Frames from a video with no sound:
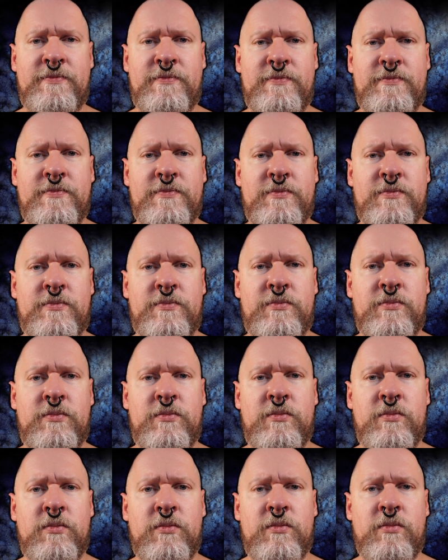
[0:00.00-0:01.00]

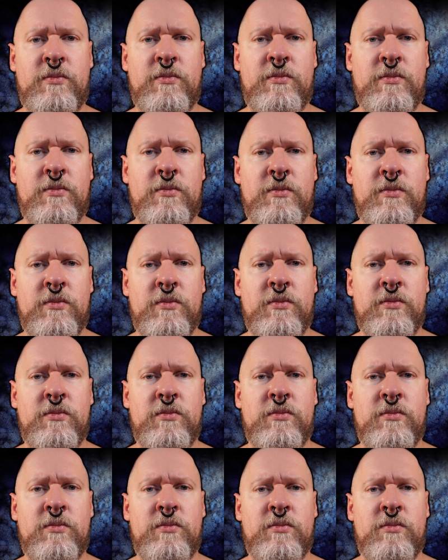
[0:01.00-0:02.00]

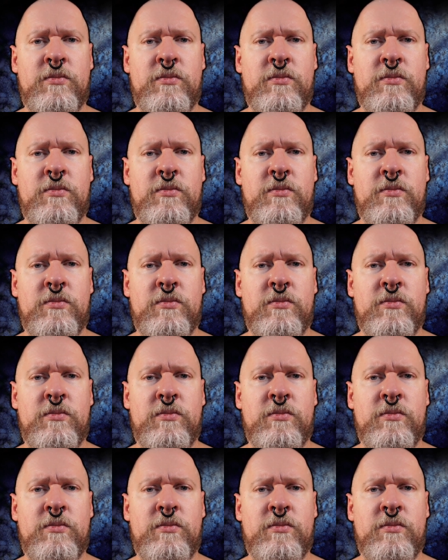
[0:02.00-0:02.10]
Nobody speaks.